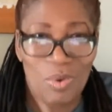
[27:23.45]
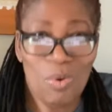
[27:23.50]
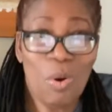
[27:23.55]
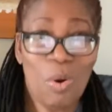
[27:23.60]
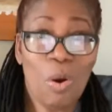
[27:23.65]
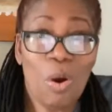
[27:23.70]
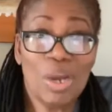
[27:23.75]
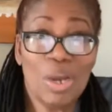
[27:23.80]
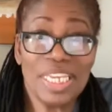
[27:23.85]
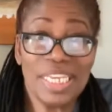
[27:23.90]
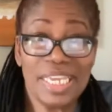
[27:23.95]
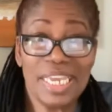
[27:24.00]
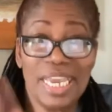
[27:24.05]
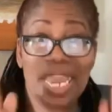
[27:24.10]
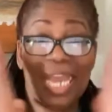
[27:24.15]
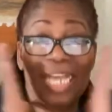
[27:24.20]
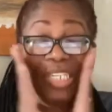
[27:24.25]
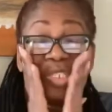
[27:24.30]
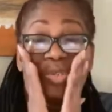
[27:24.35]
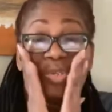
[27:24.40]

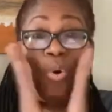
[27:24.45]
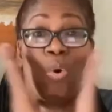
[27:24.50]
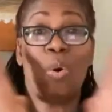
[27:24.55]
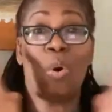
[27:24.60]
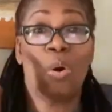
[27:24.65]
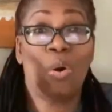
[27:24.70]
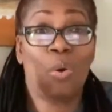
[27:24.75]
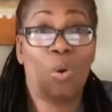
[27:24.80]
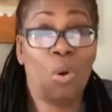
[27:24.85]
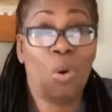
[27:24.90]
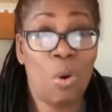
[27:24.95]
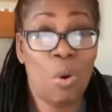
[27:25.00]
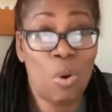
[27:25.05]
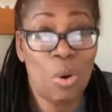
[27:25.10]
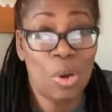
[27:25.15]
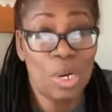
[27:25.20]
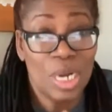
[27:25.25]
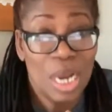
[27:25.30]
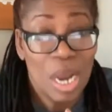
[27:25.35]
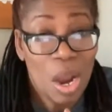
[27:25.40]
Oh, yes. Oh,
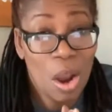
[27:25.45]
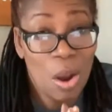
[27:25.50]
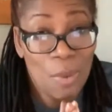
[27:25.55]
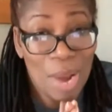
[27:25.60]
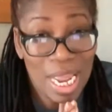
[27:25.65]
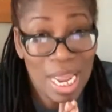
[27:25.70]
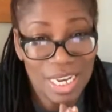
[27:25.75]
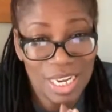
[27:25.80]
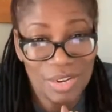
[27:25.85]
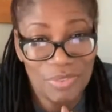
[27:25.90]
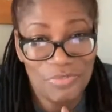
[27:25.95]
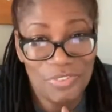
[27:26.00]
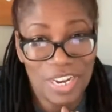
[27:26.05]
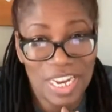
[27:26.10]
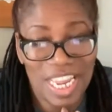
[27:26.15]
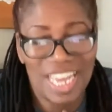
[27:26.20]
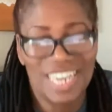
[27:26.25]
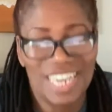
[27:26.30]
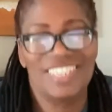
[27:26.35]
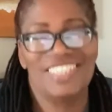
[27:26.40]
God. Oh, I could
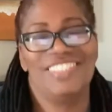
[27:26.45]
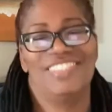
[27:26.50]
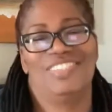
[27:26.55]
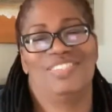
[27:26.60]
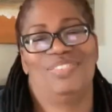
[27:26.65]
forget.